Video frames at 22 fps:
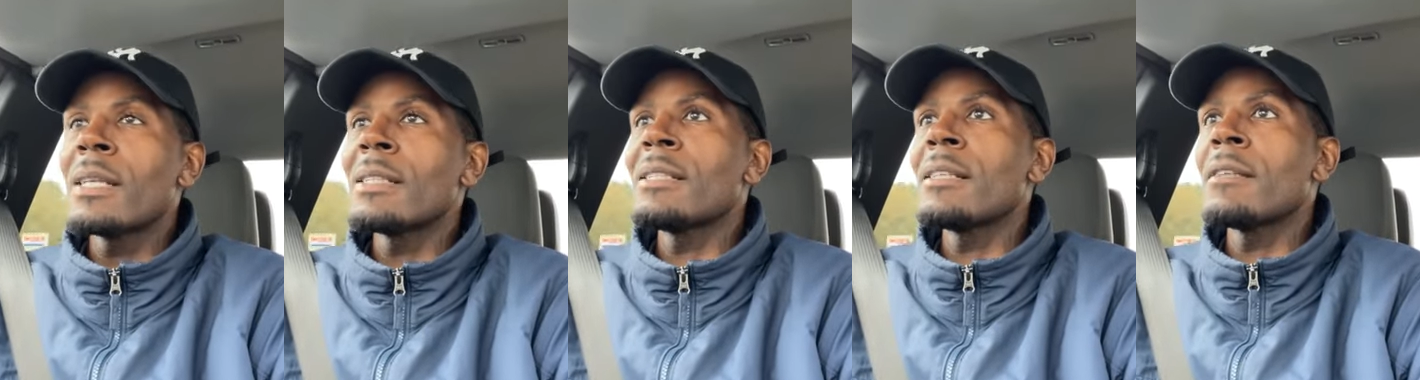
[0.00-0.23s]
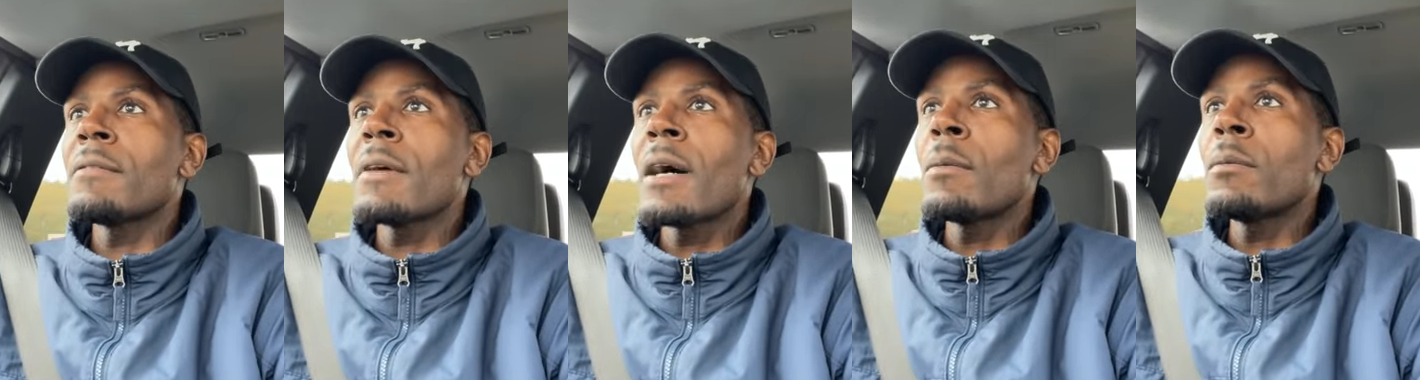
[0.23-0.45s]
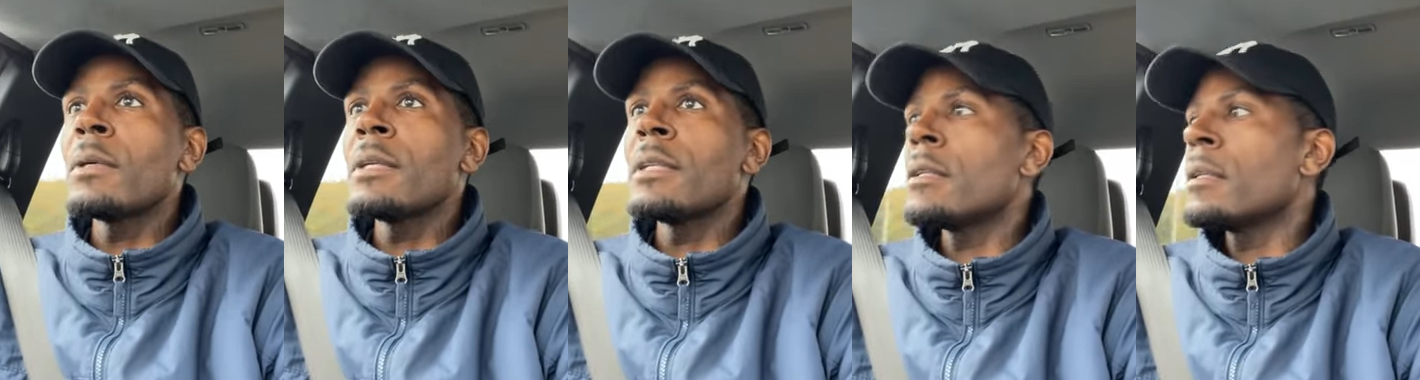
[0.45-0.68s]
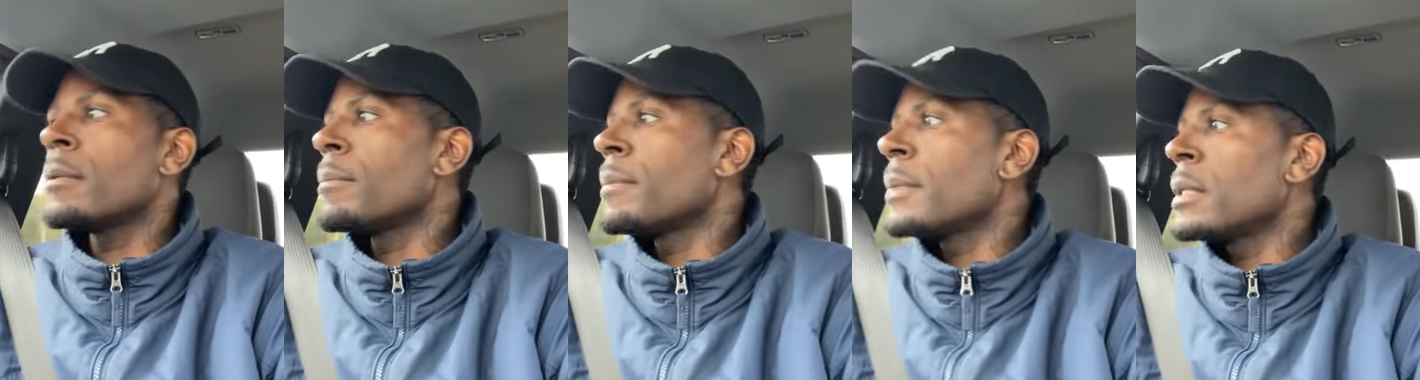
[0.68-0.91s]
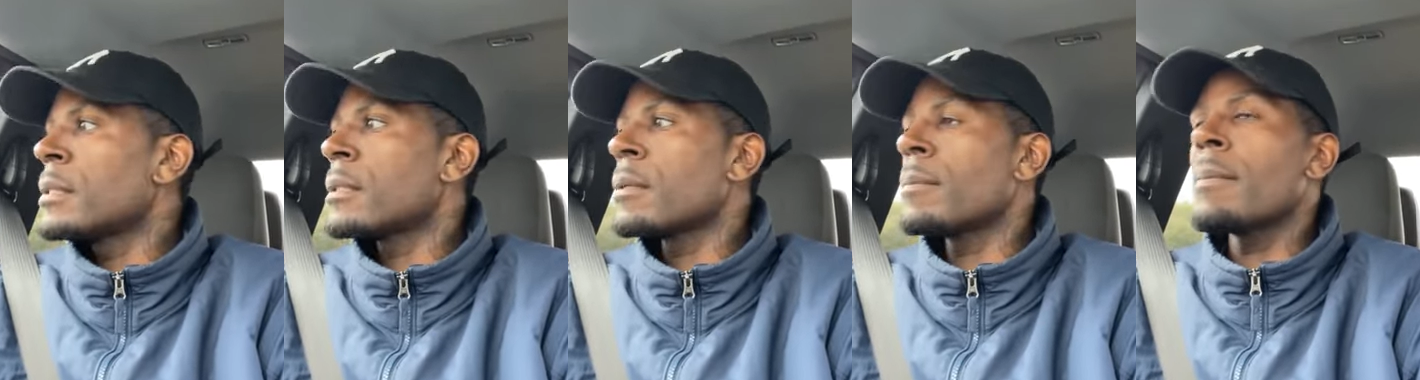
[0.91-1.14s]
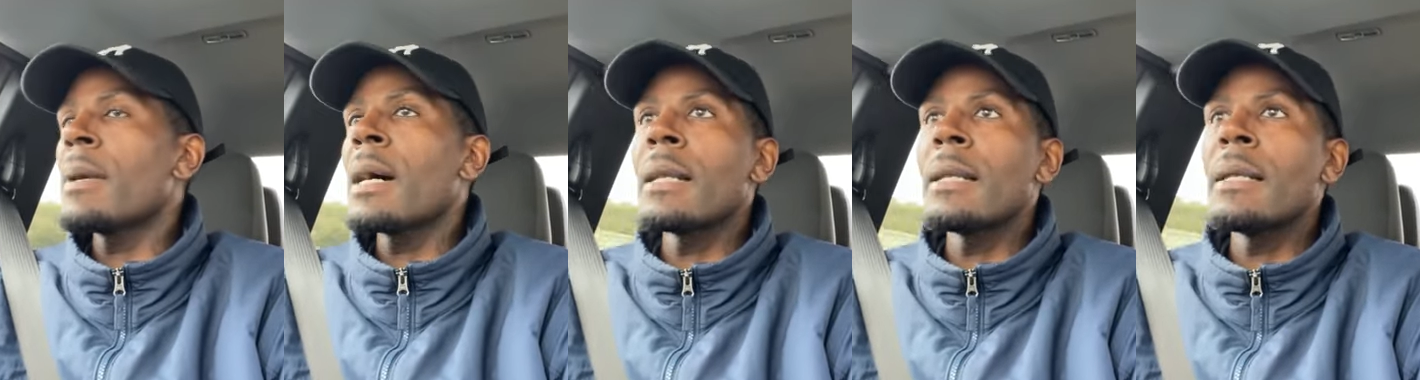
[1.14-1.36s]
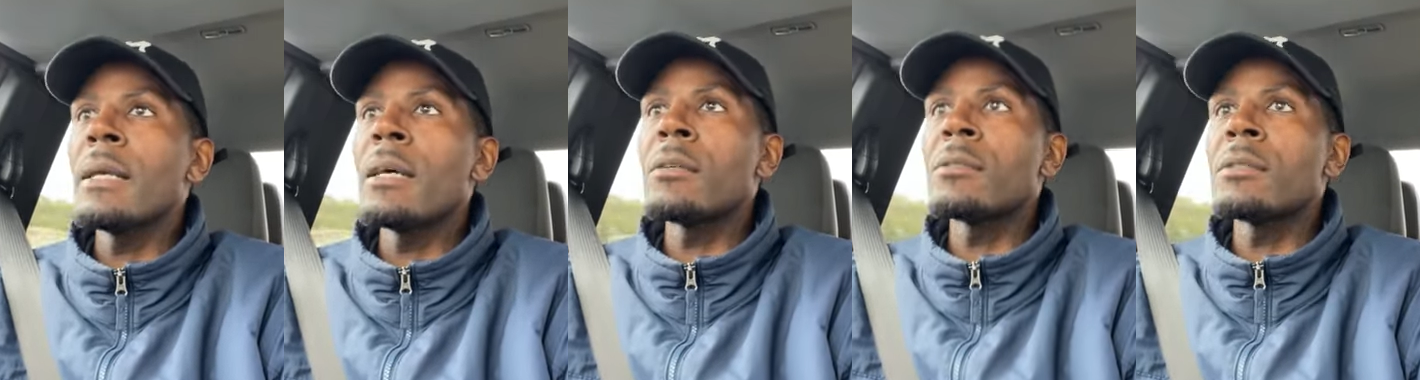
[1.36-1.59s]
as if I wanted to be
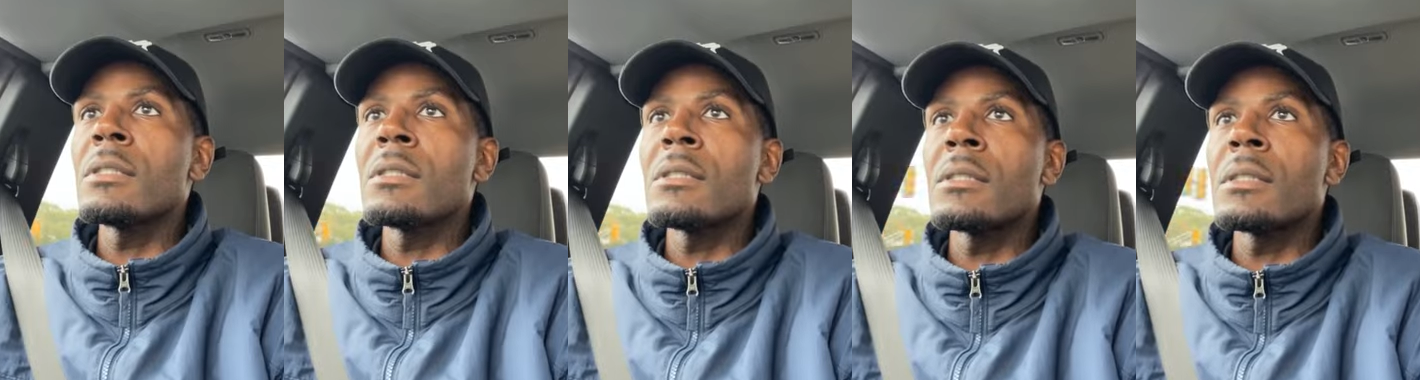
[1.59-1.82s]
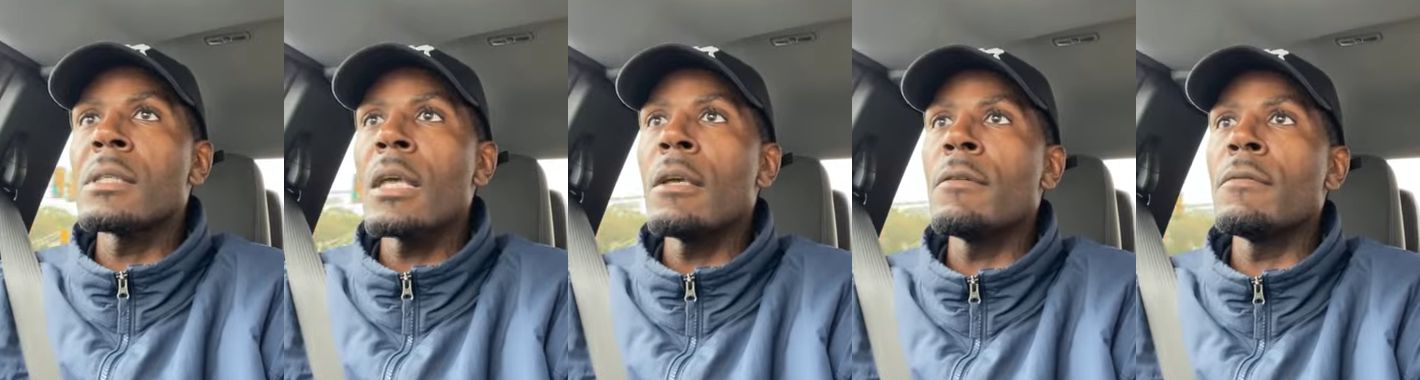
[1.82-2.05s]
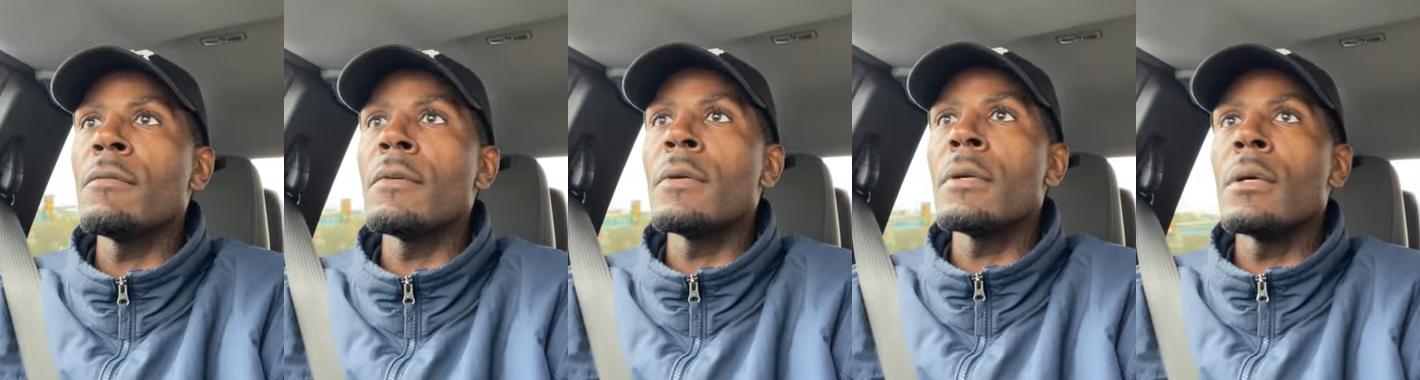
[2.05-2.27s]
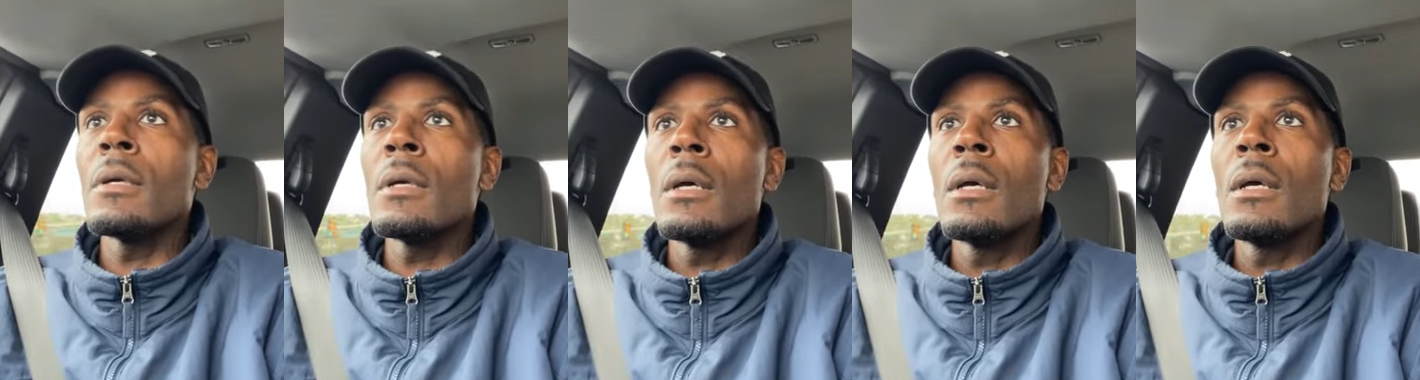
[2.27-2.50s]
somebody else's savior.